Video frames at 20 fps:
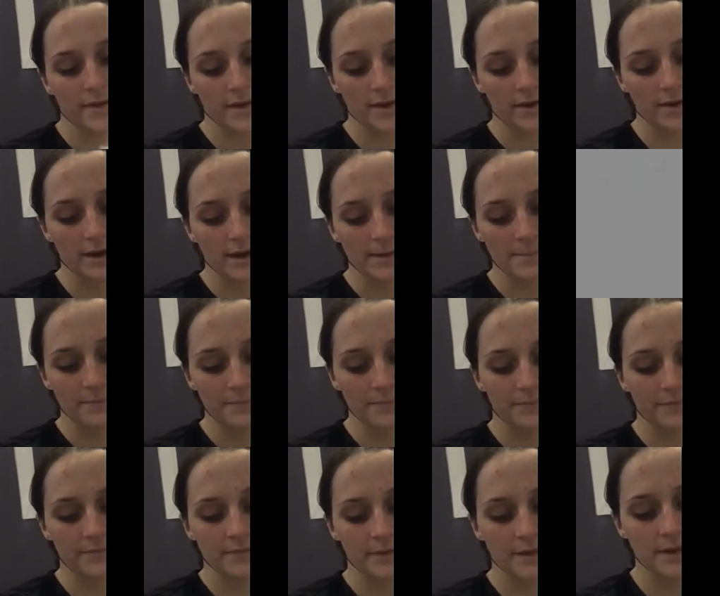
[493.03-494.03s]
all right
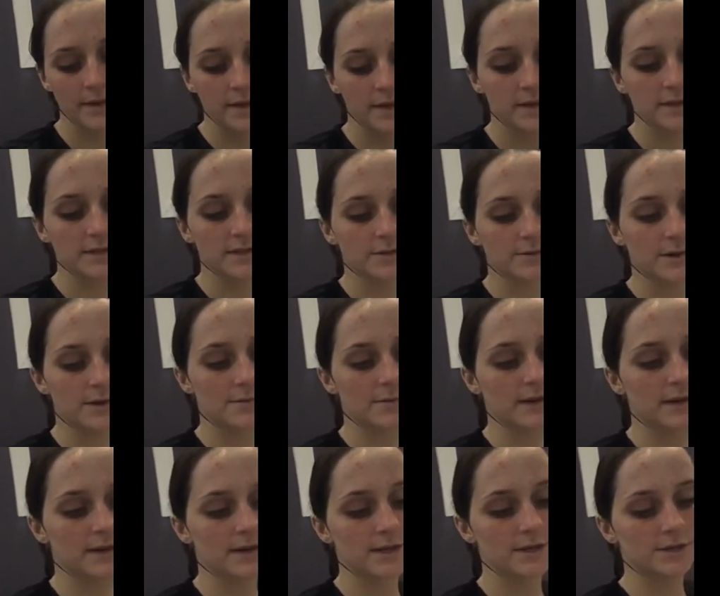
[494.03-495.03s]
so what we're
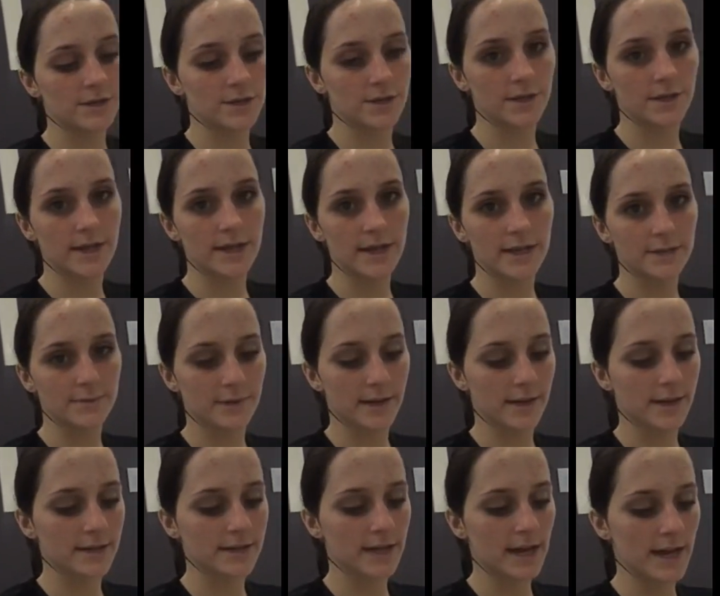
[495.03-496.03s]
going to do is we're
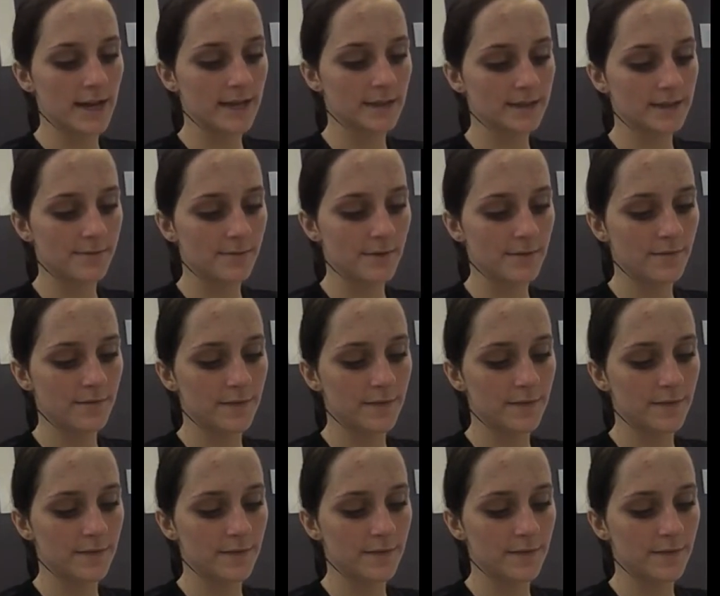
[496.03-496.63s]
going to take some of